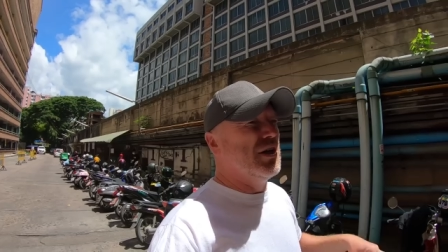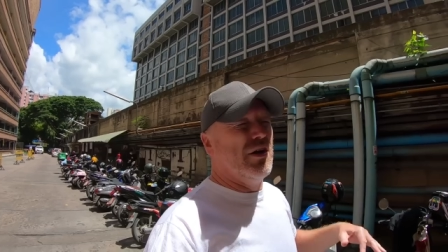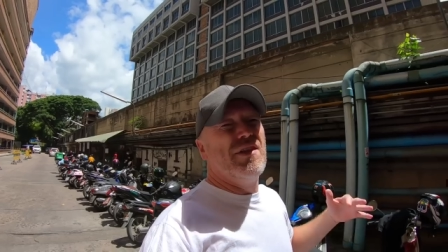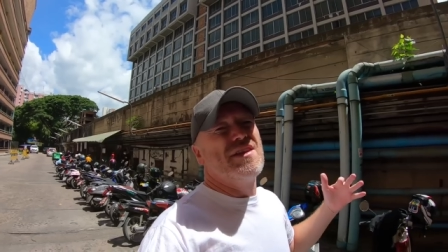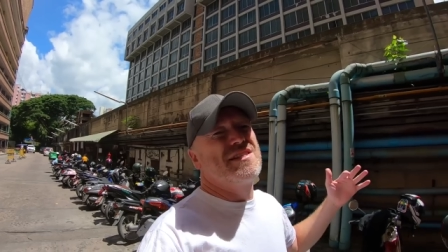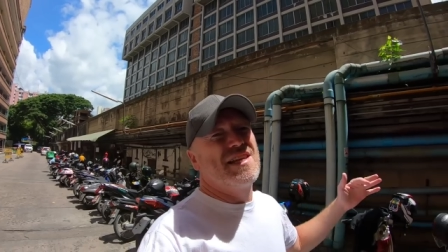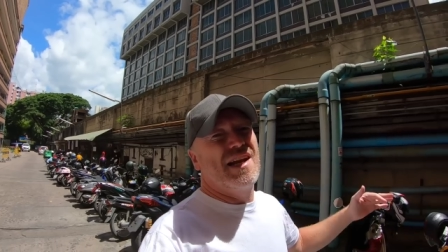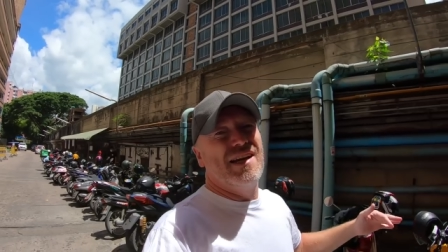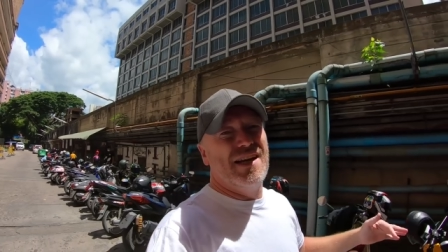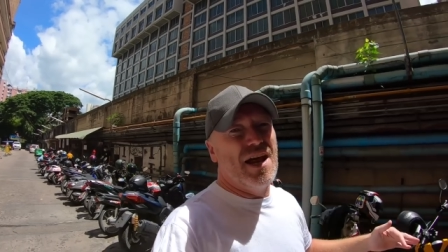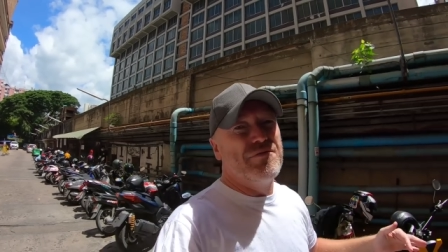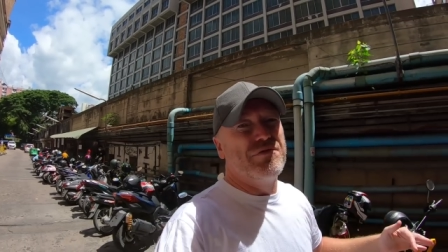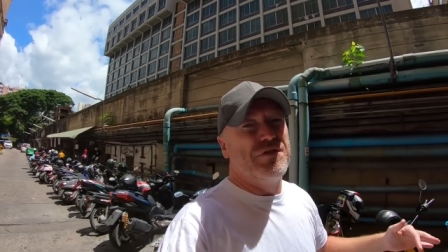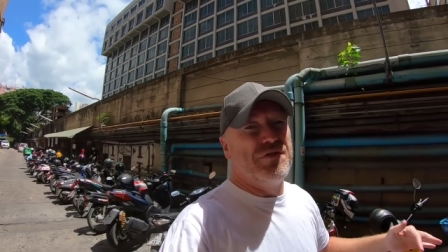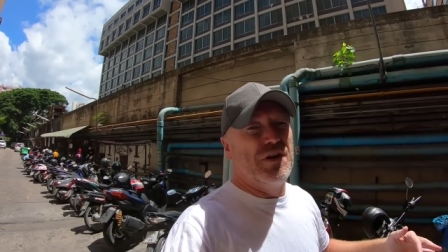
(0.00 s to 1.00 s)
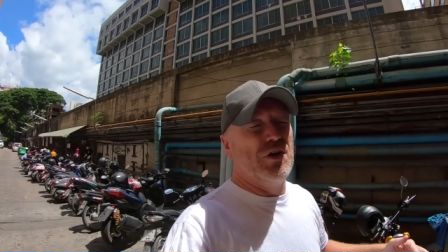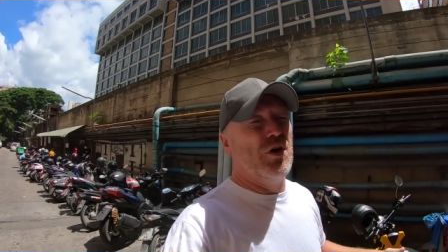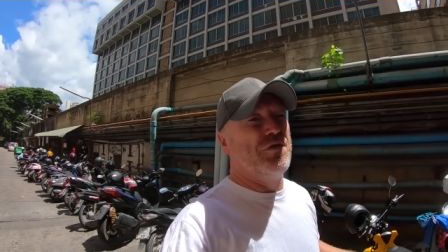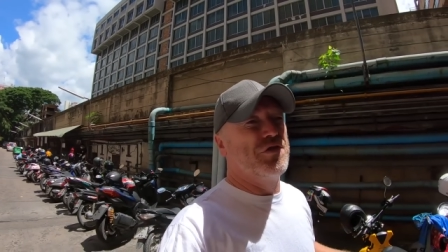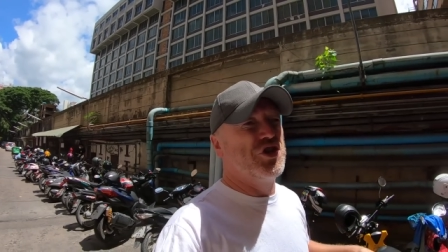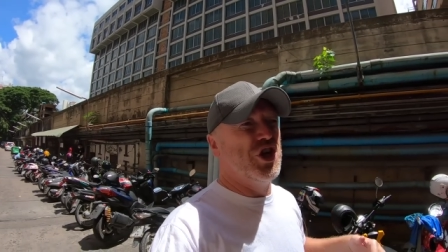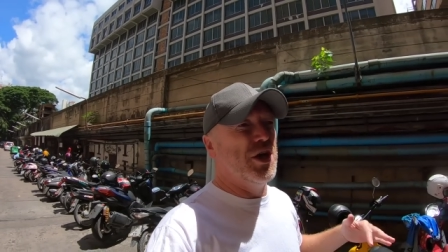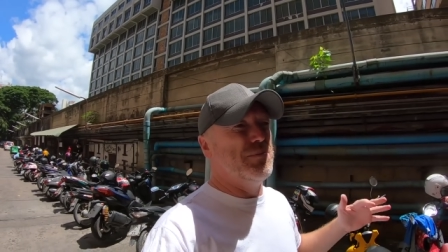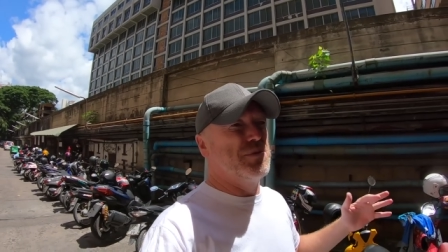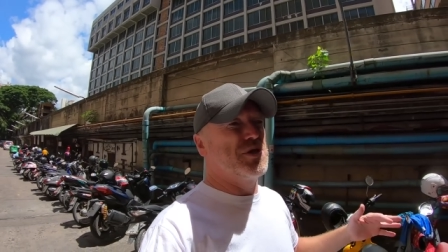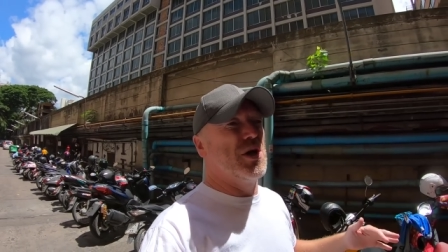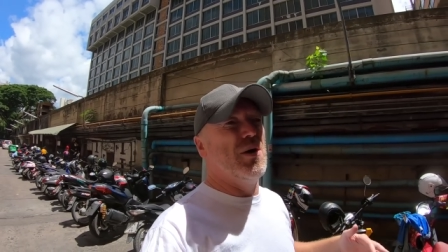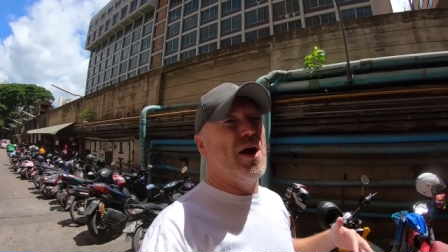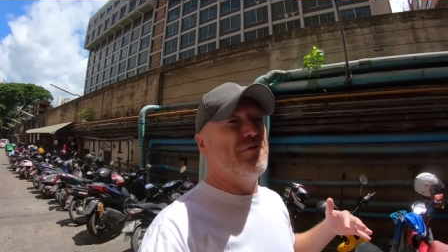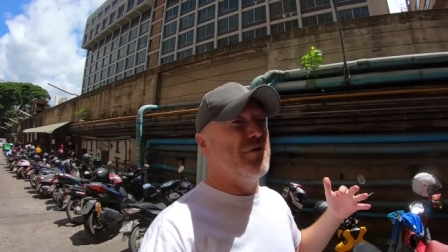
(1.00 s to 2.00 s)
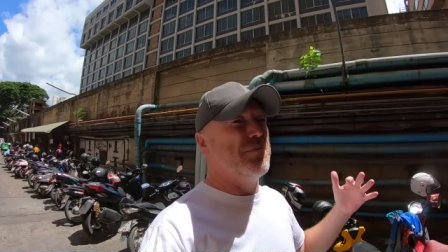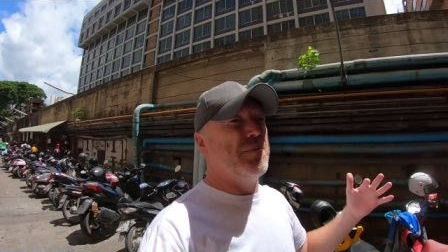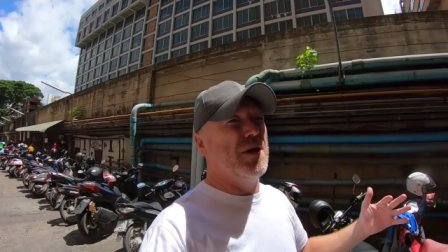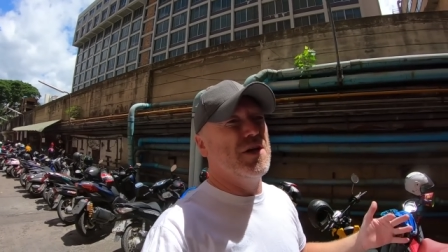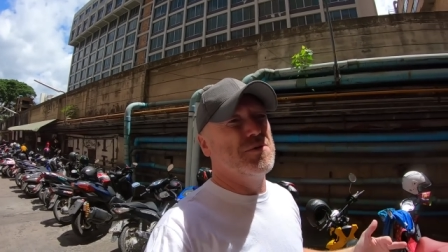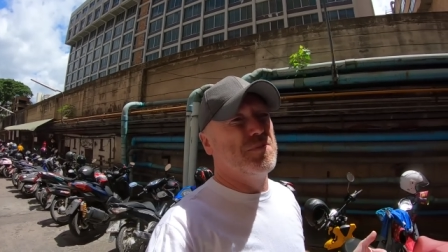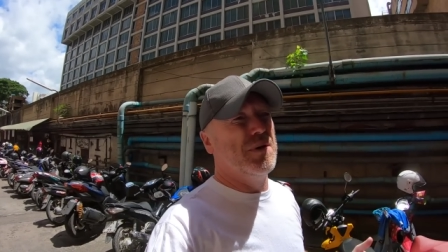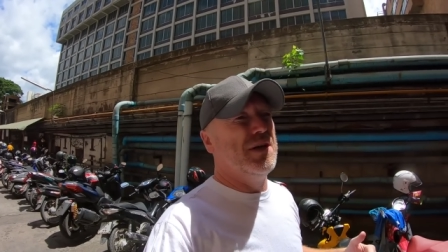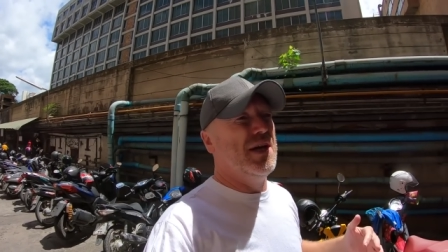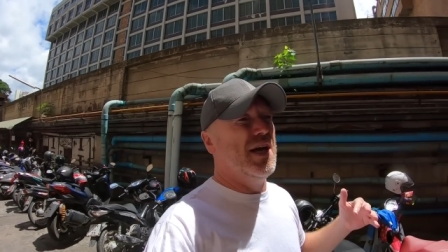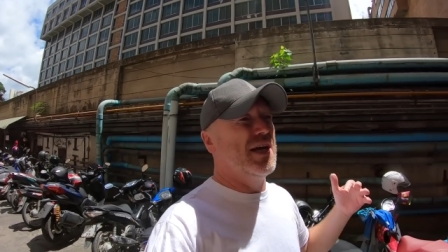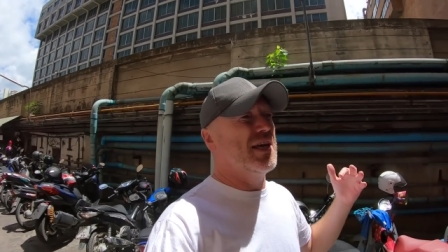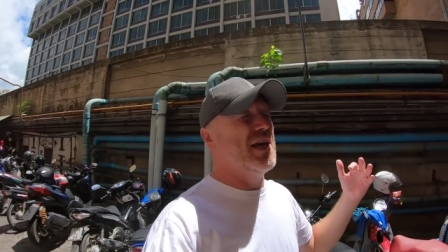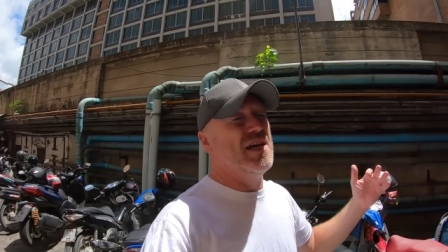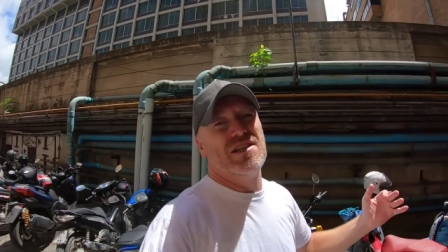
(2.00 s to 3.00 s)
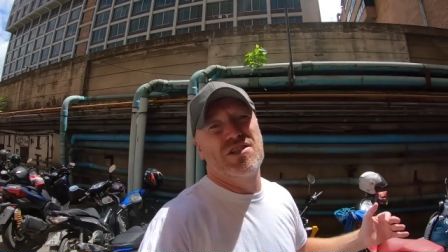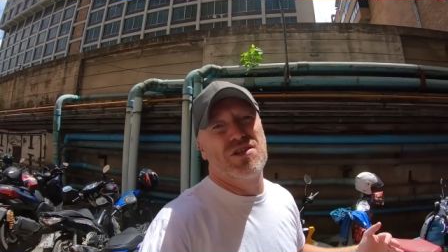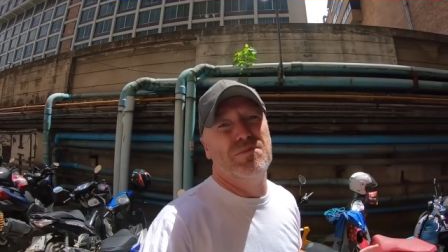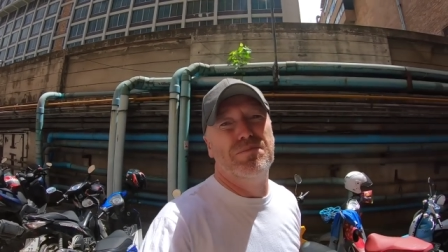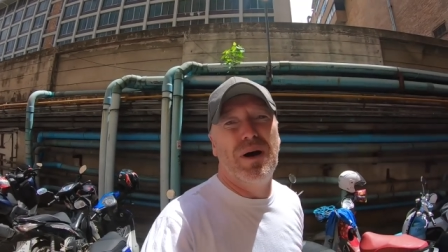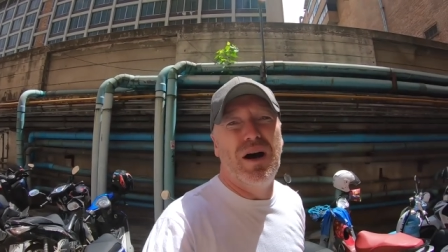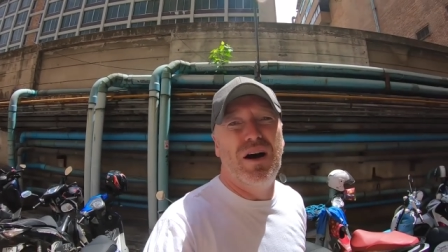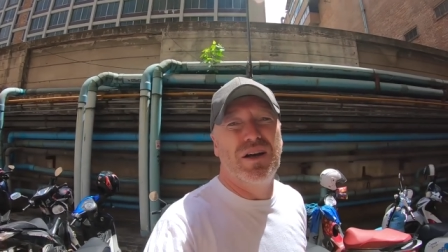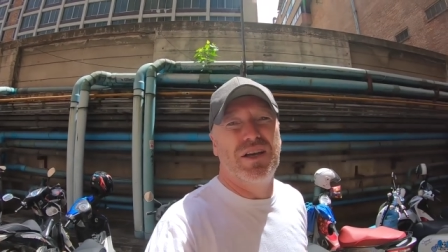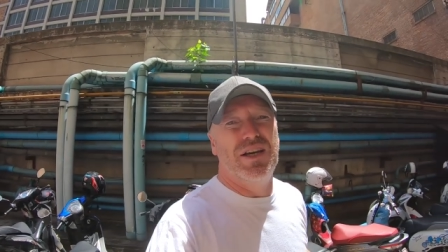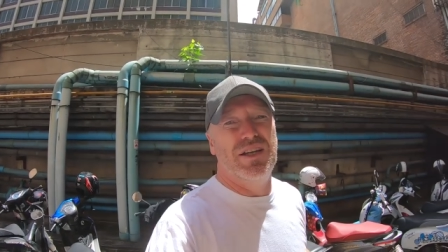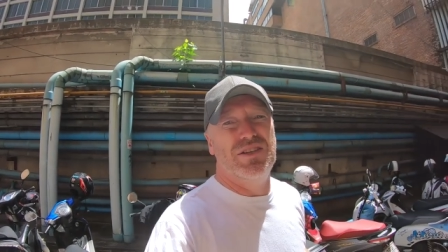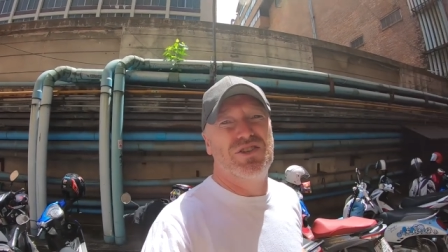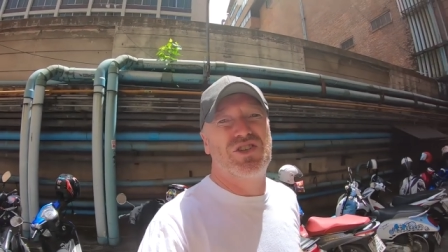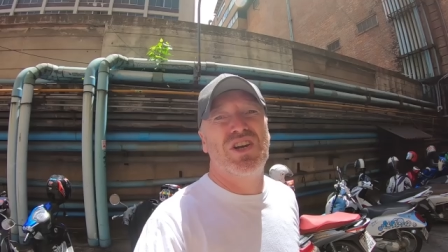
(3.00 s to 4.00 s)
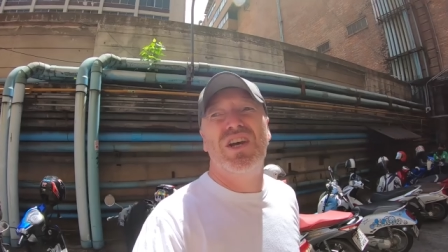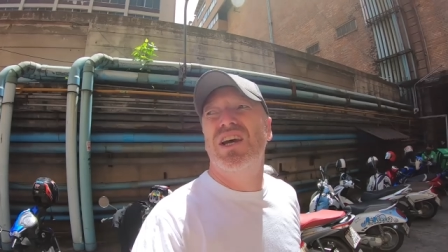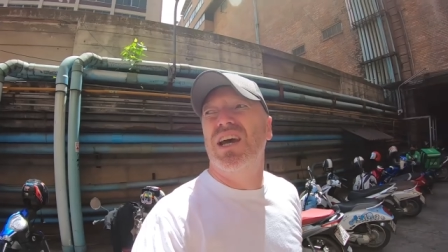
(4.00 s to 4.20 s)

know they're selling everything off cheap so everybody's been here getting some bargains